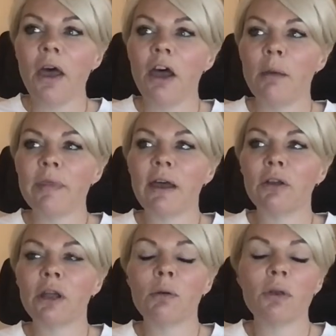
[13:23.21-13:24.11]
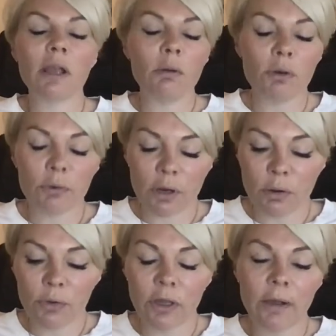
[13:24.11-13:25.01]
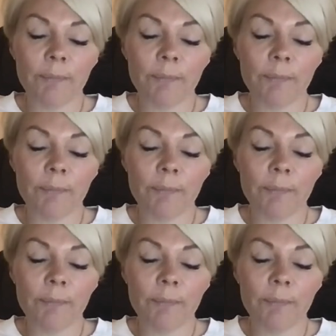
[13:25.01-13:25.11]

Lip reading: They are no longer